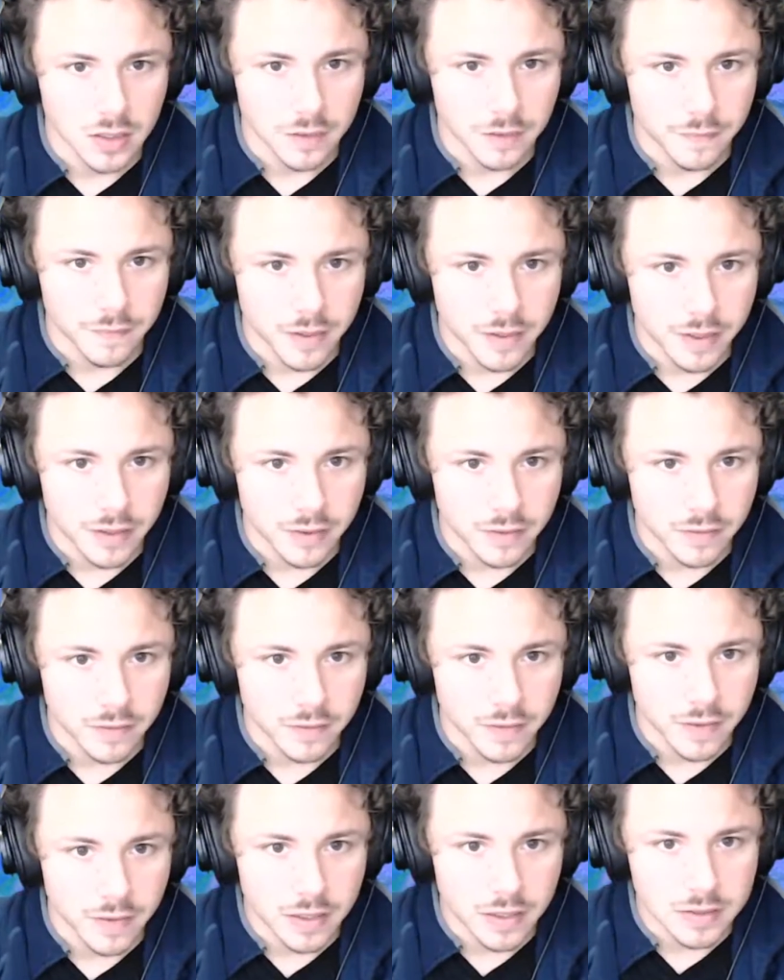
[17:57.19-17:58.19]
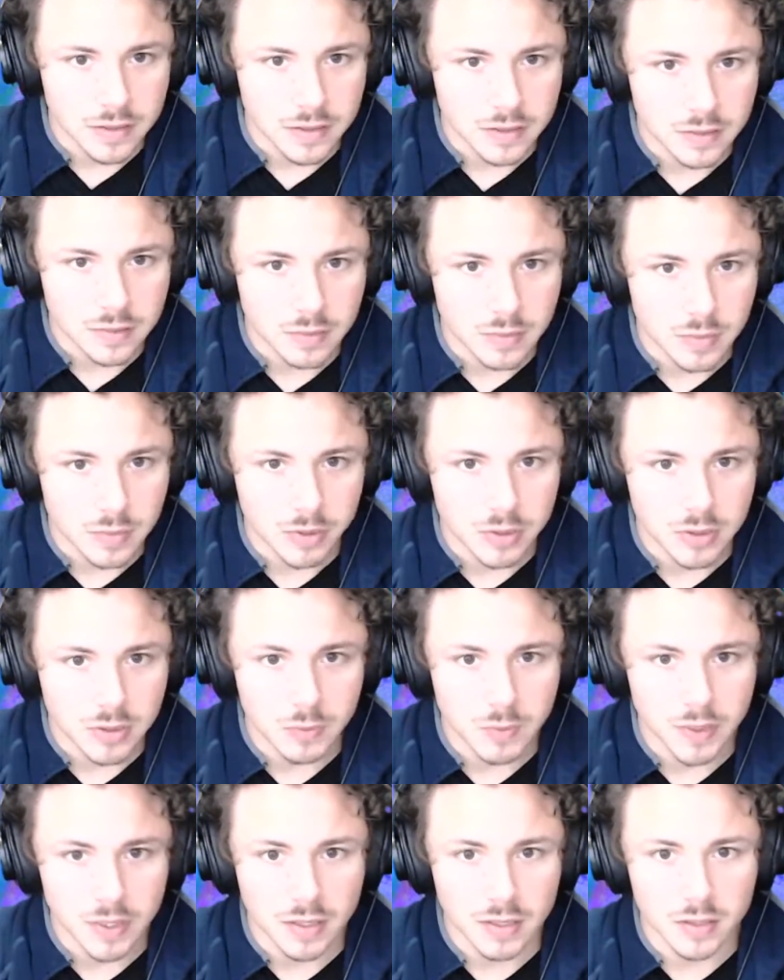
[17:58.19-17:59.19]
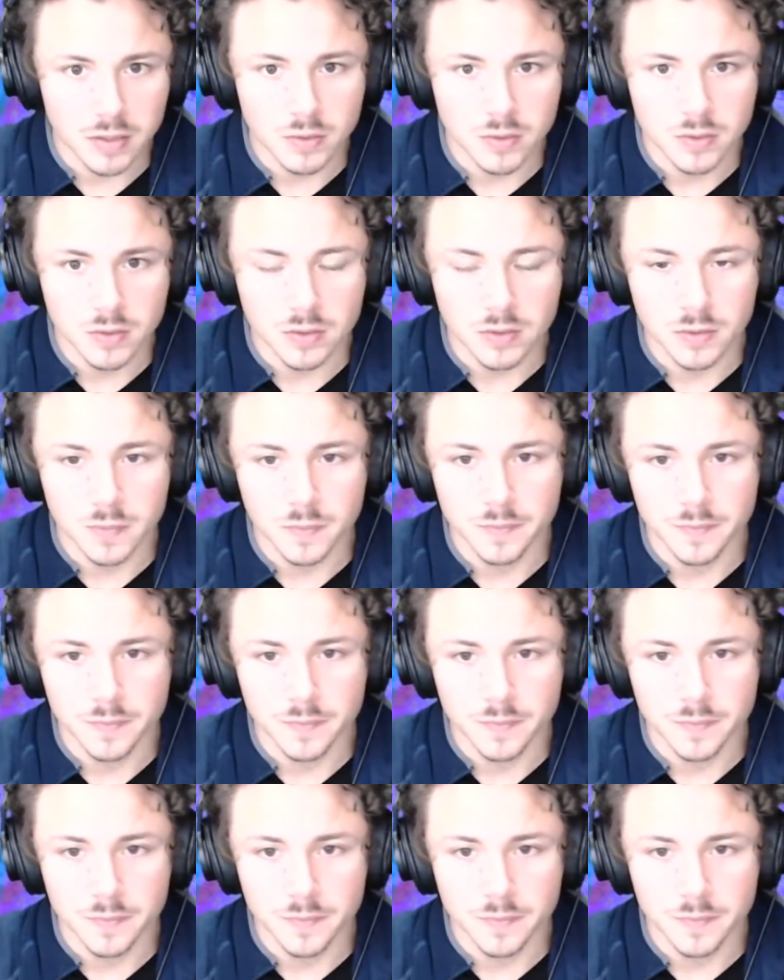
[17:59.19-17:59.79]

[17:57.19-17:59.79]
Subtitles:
Firefox, public domain, YouTube.